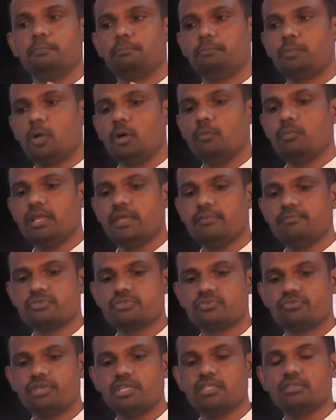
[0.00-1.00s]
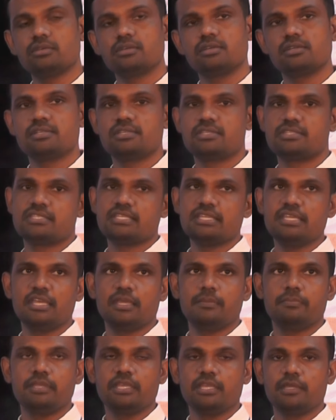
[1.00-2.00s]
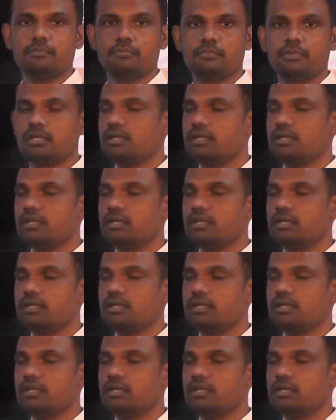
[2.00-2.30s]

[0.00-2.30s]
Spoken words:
problems with CAPM